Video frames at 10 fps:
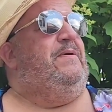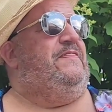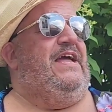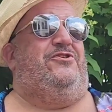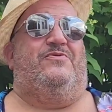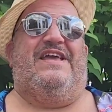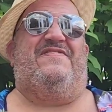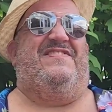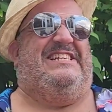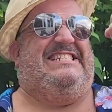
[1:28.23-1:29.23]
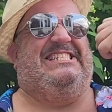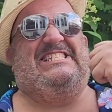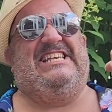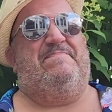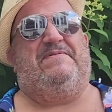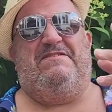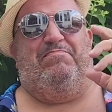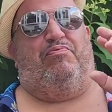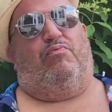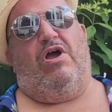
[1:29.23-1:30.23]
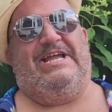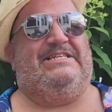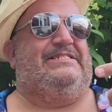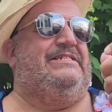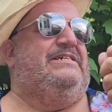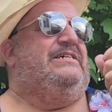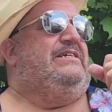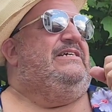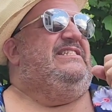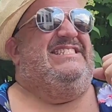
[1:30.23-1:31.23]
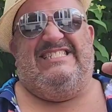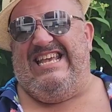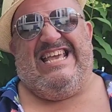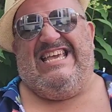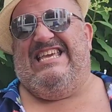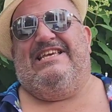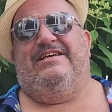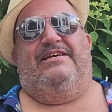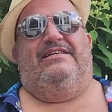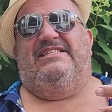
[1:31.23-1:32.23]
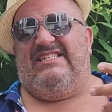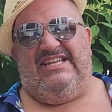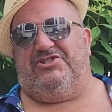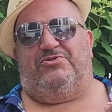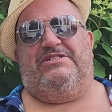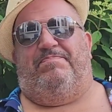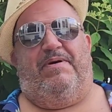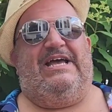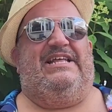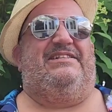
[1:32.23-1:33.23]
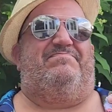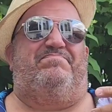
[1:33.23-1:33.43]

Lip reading: But then you get this zippy, bright, zingy citrus bite,